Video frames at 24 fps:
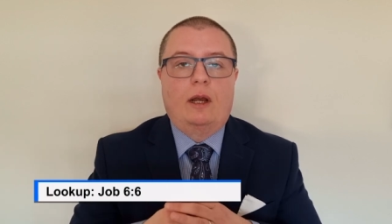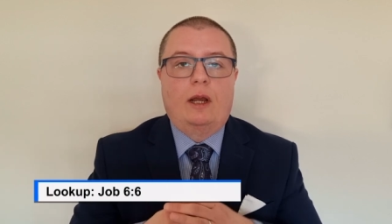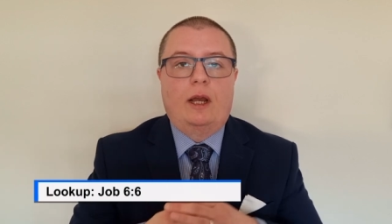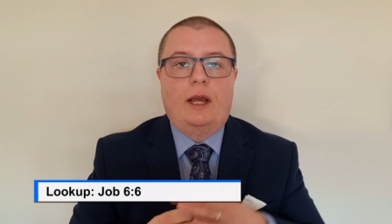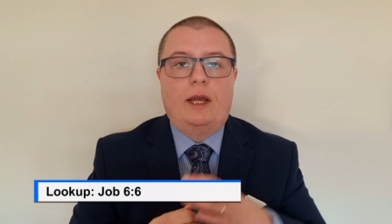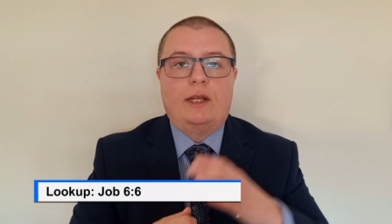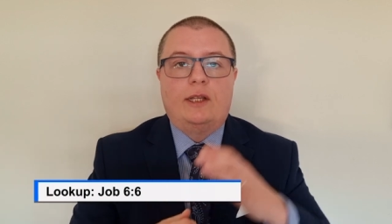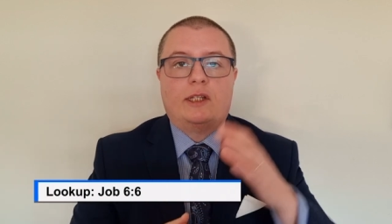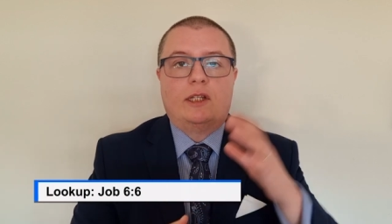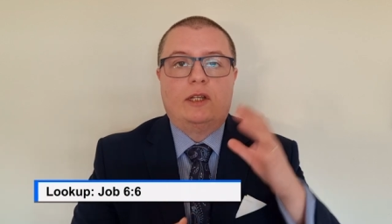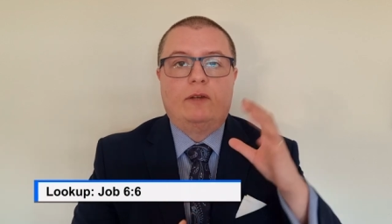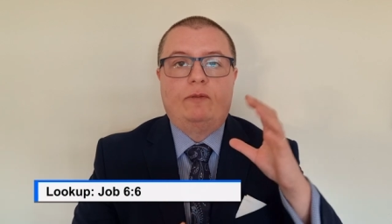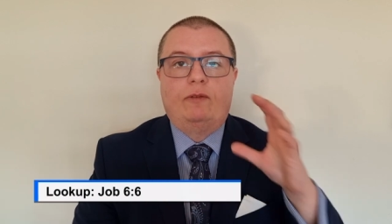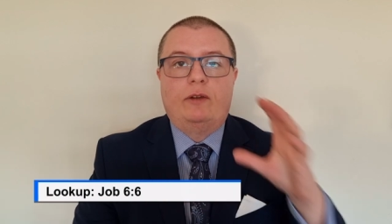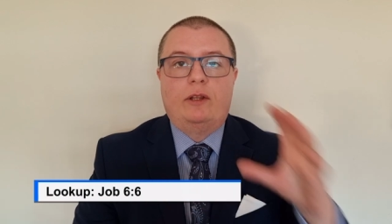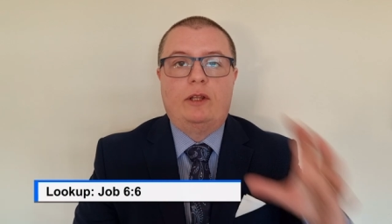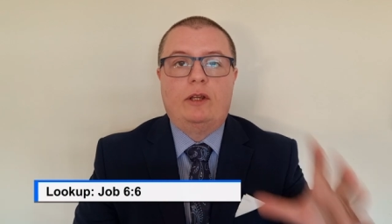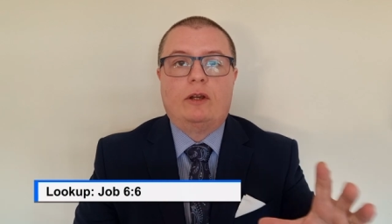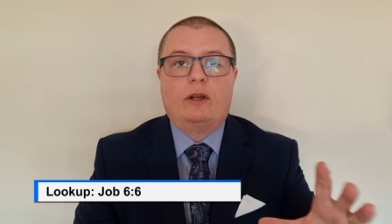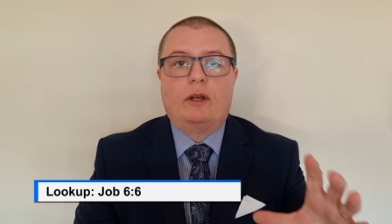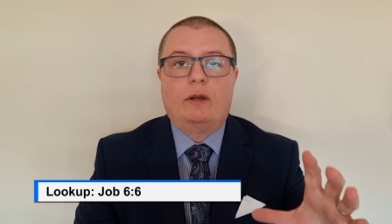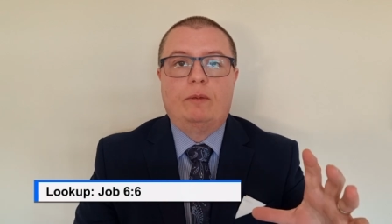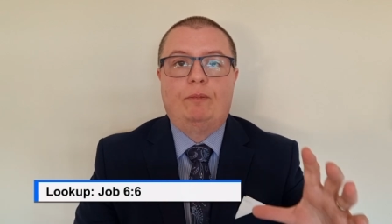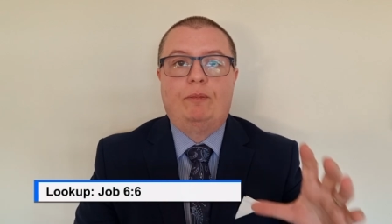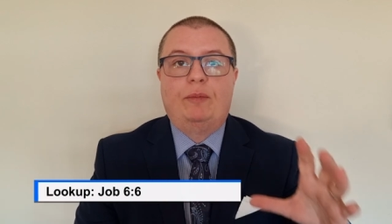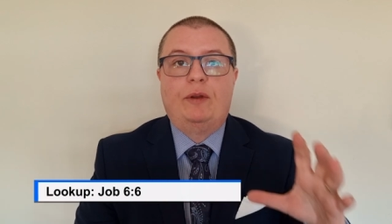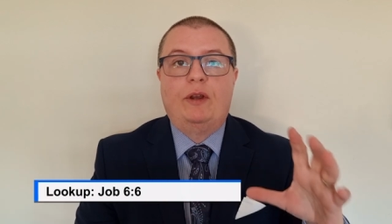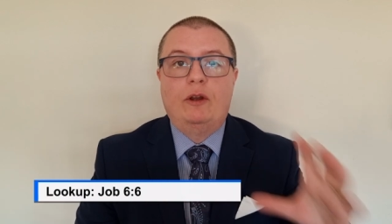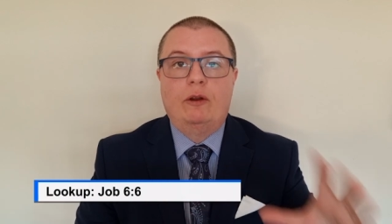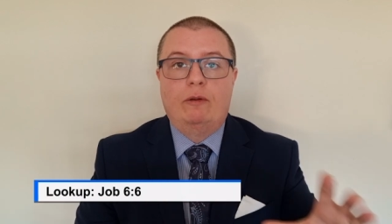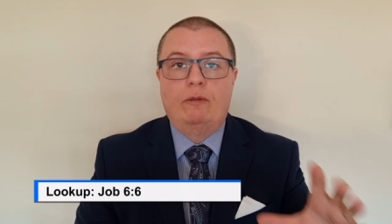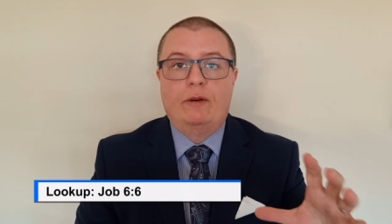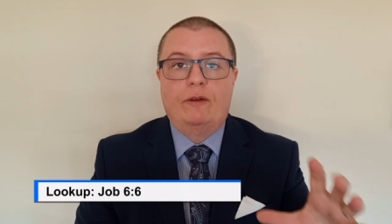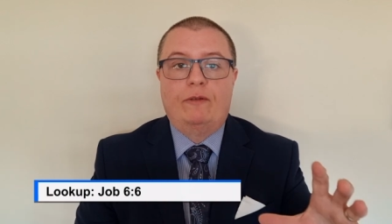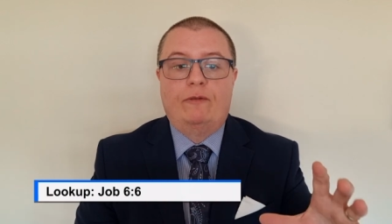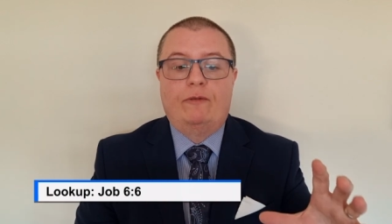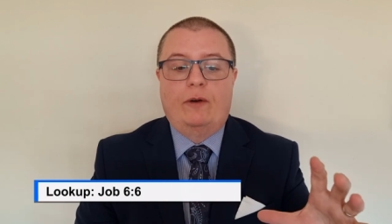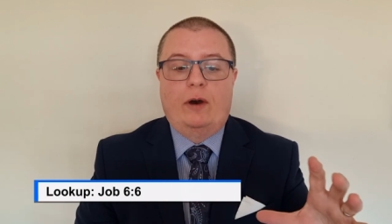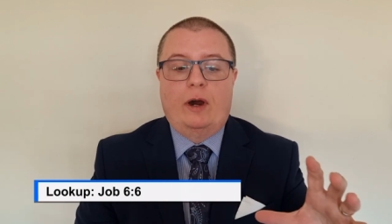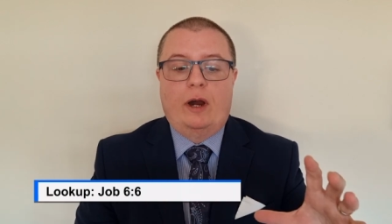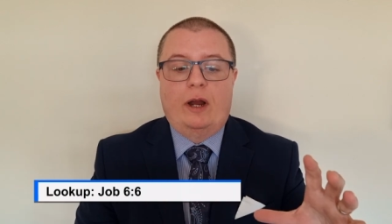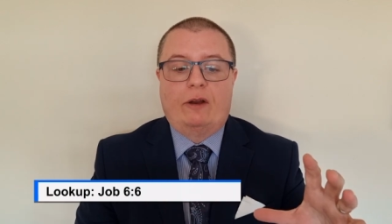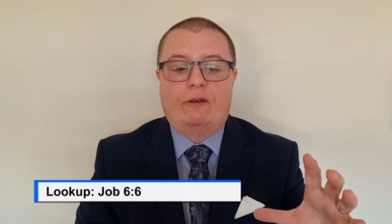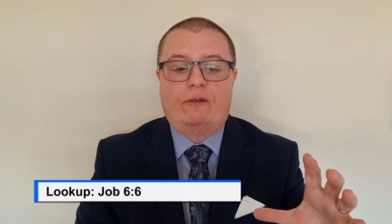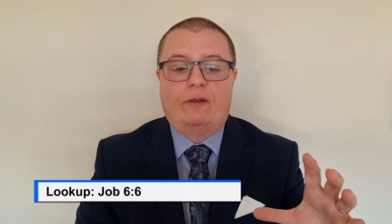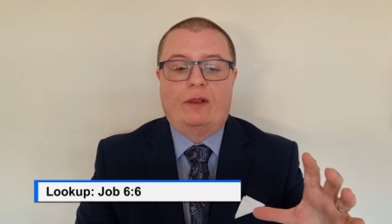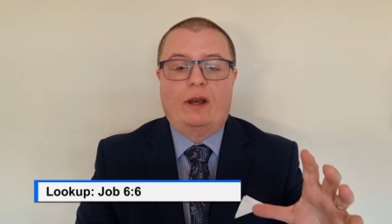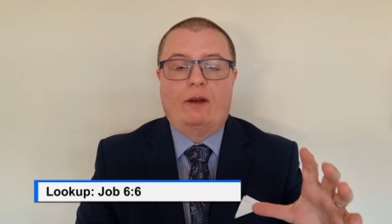It's something that can purify him.